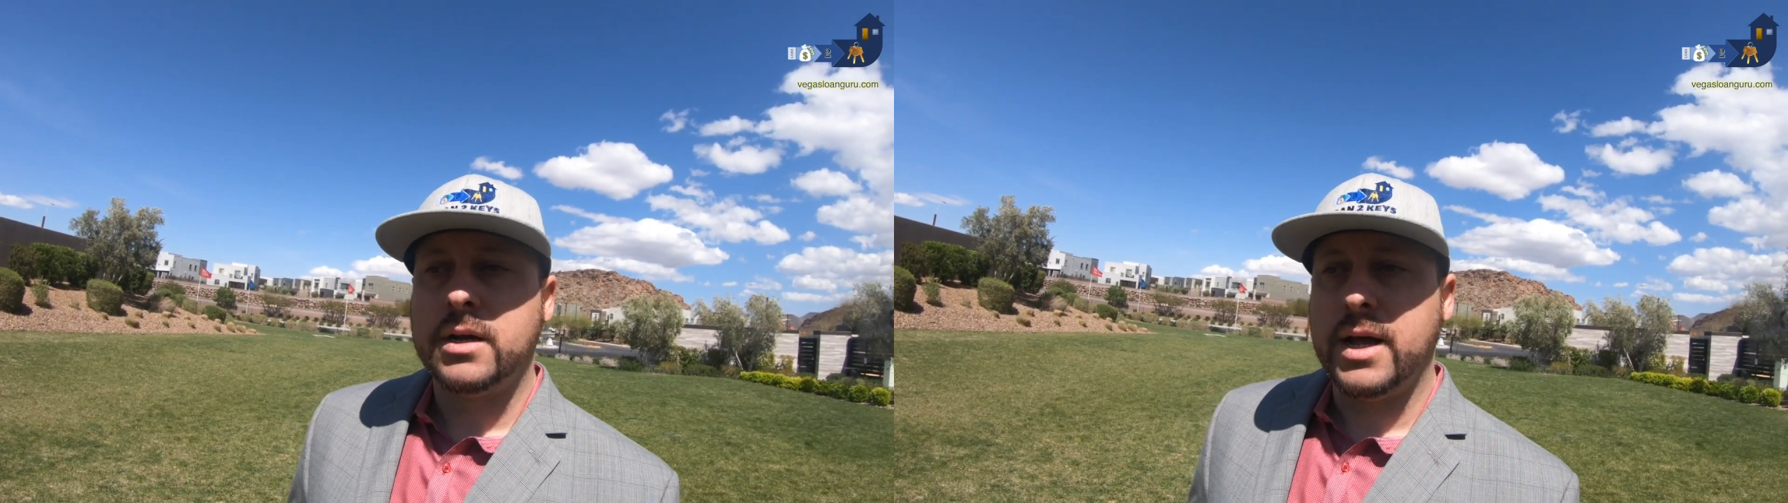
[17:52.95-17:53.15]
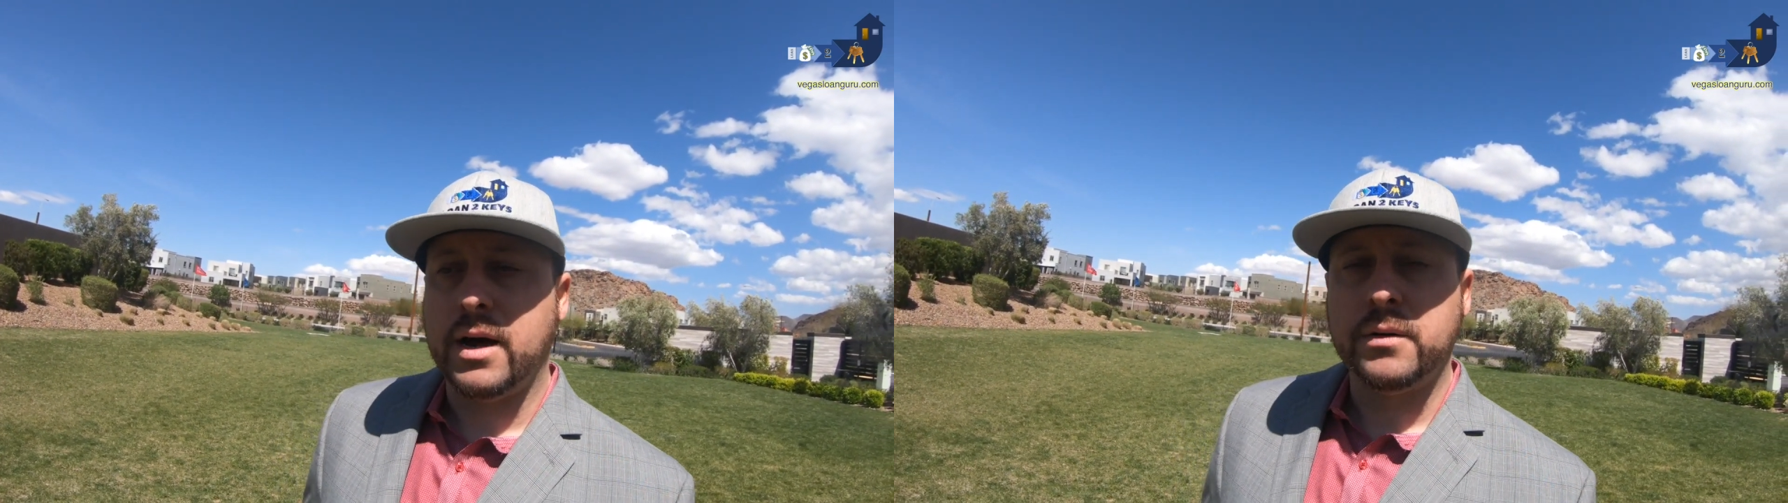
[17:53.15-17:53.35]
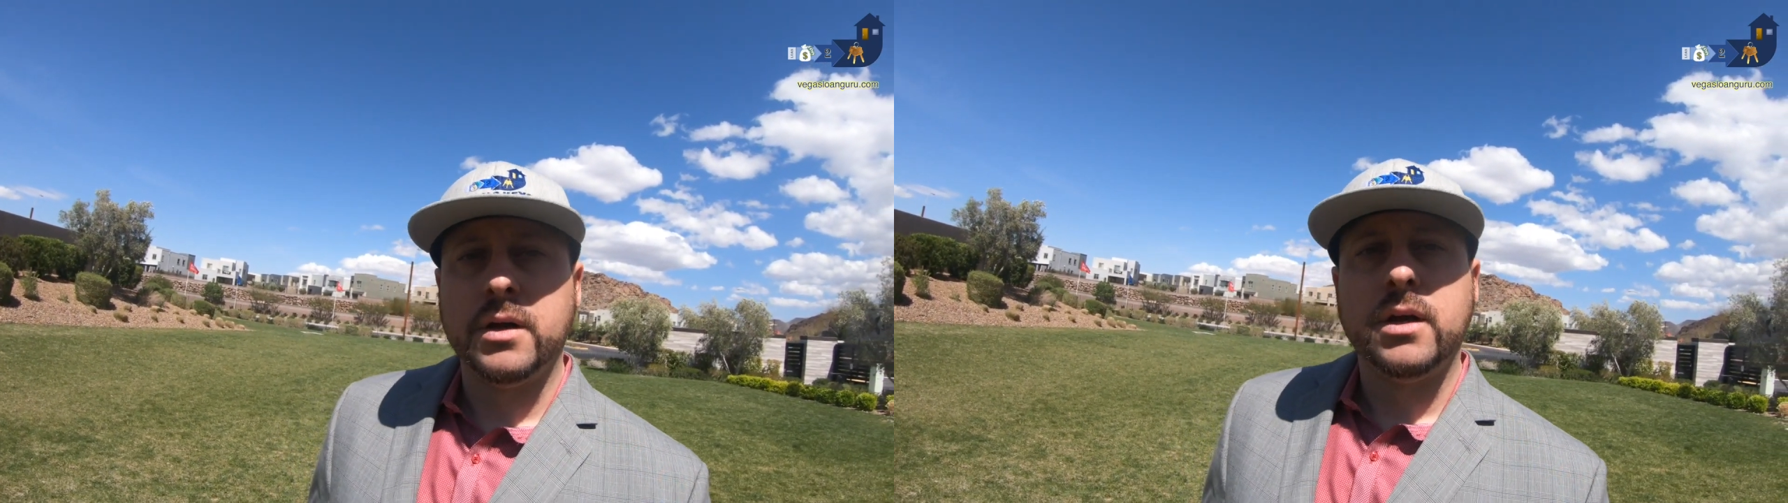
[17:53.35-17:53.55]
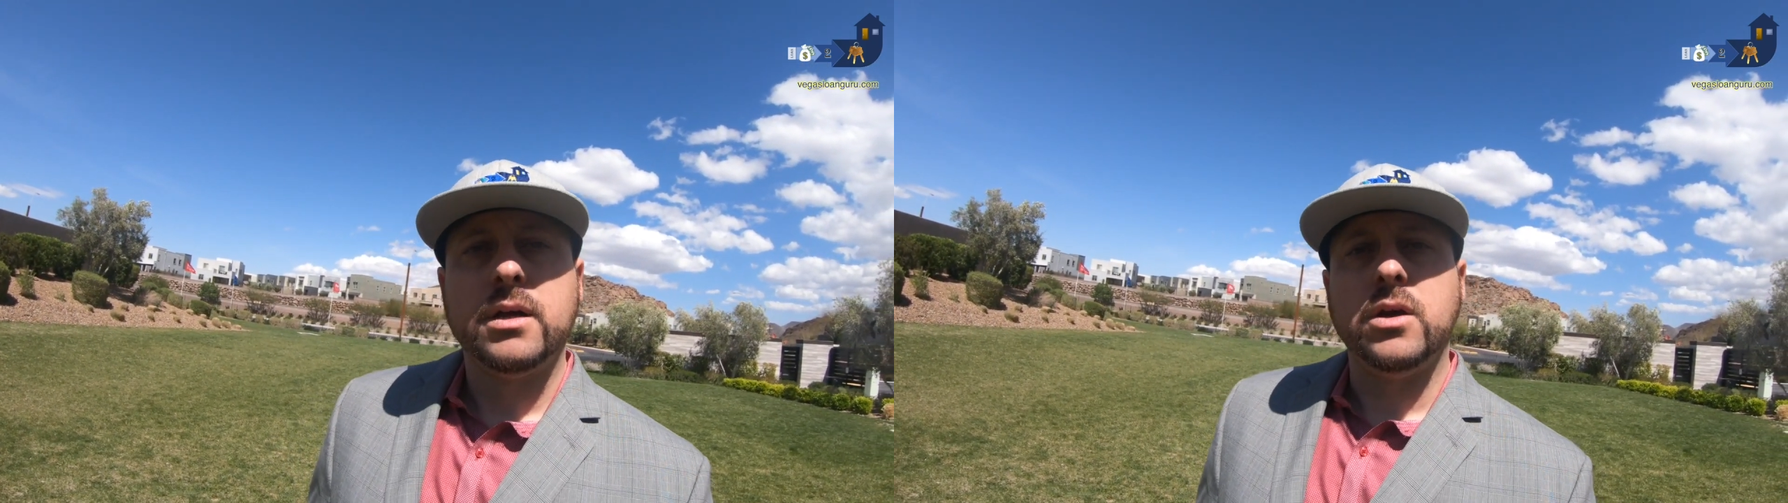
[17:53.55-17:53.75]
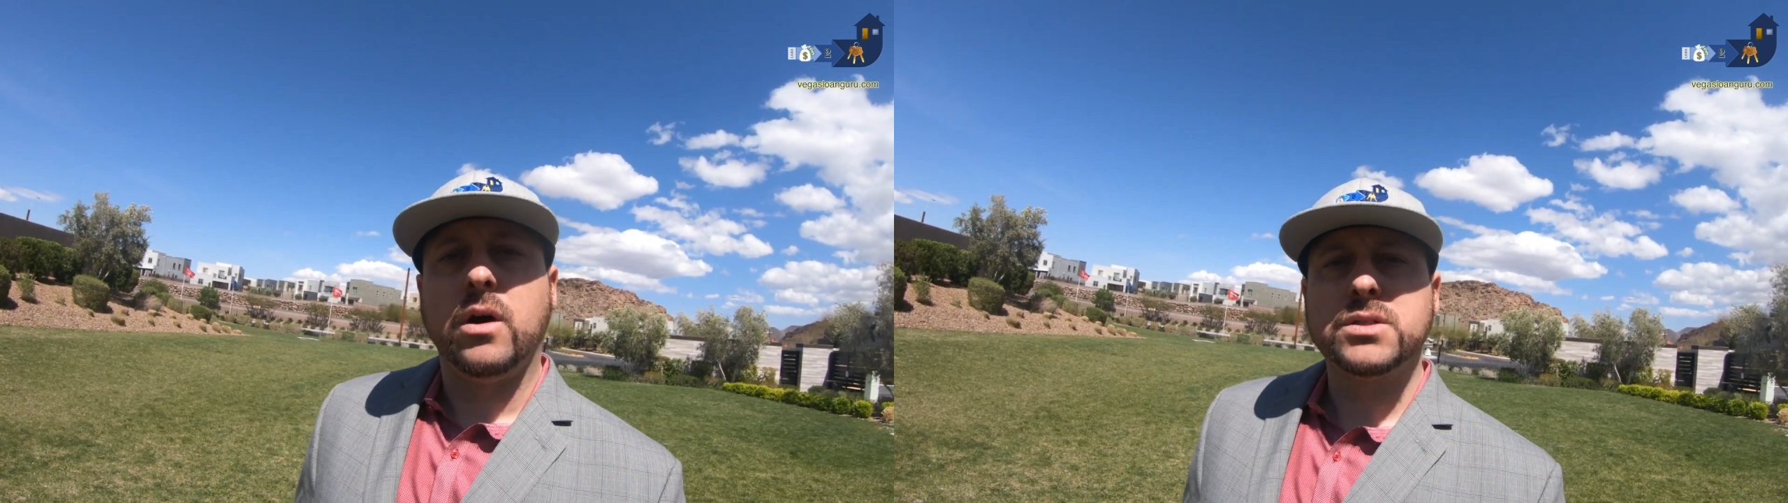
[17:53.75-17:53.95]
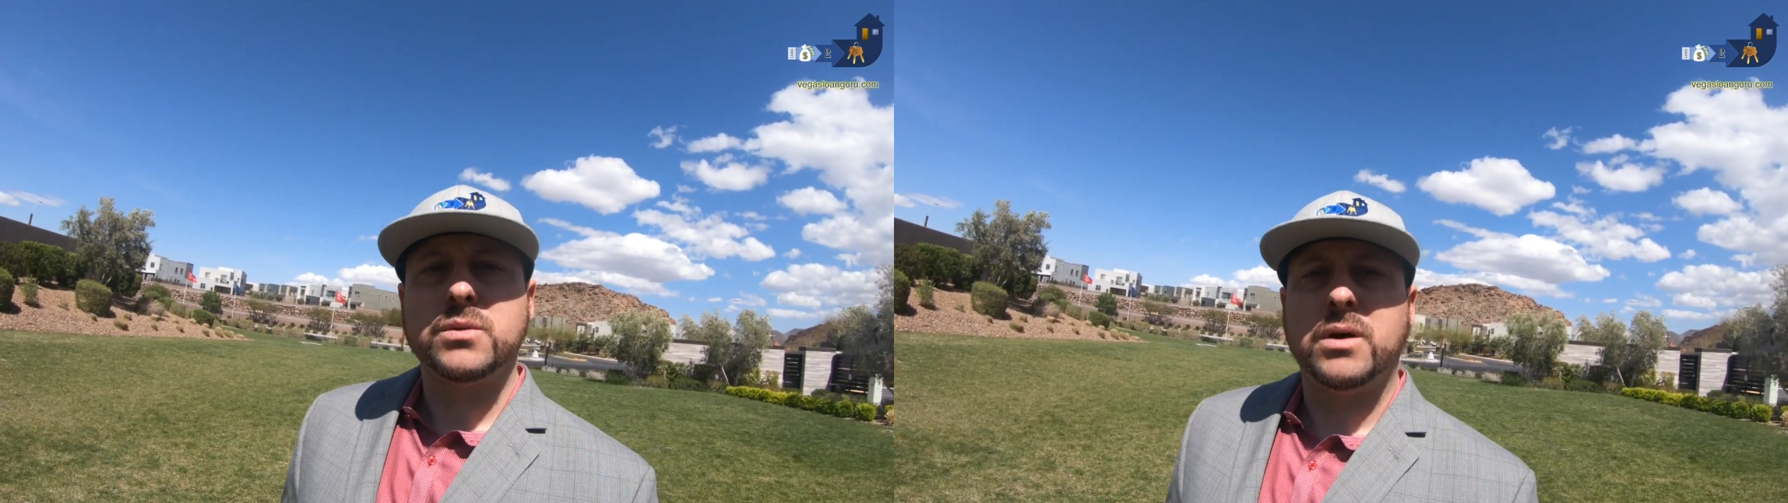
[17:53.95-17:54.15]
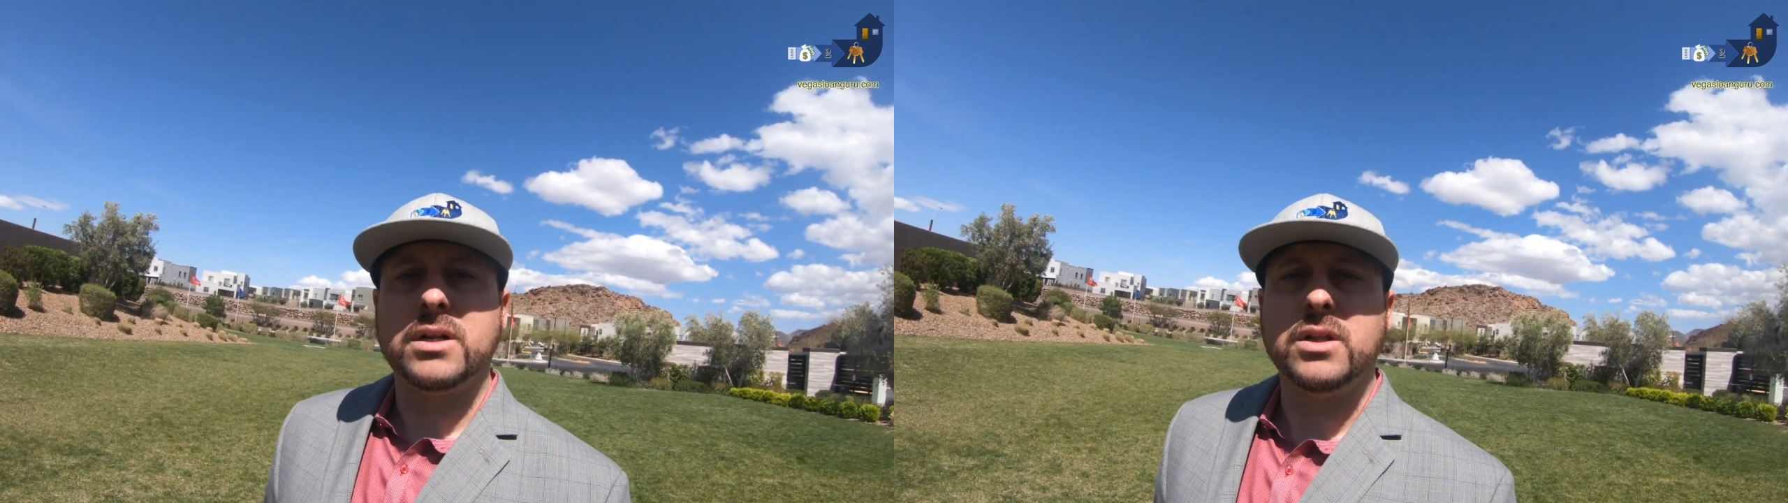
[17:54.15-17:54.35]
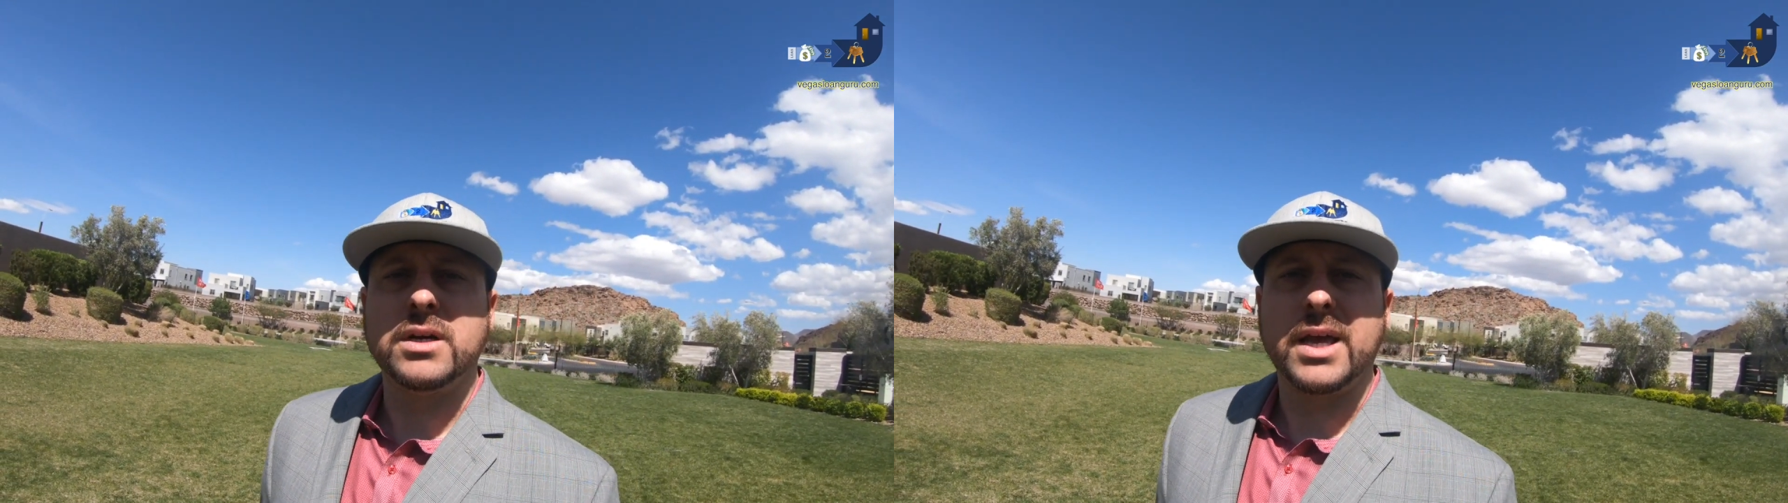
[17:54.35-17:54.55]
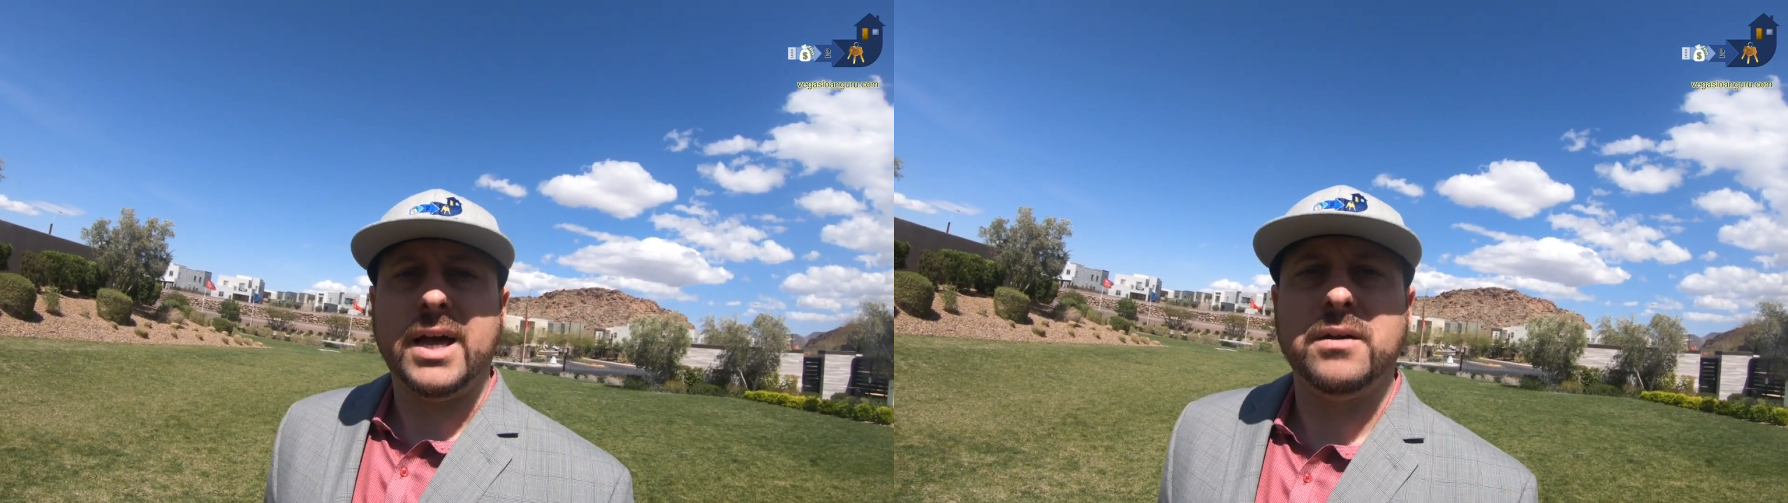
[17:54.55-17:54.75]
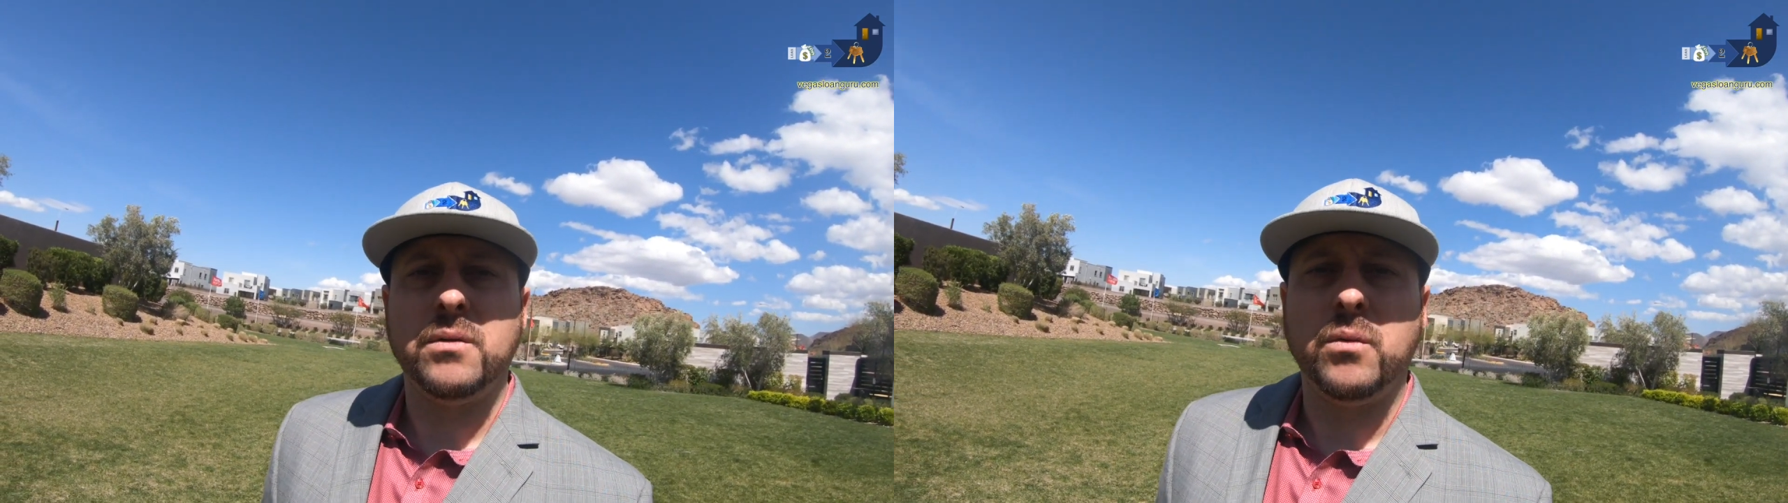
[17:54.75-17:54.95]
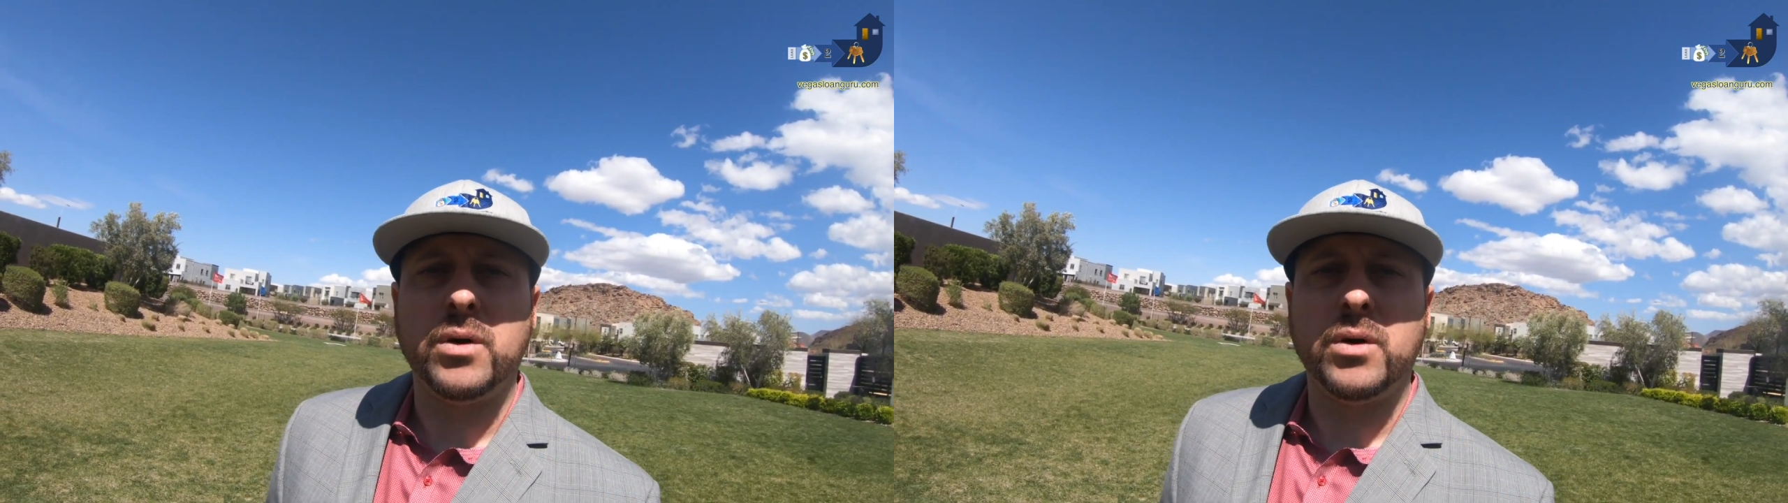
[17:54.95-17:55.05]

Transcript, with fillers: Now, you also want to look at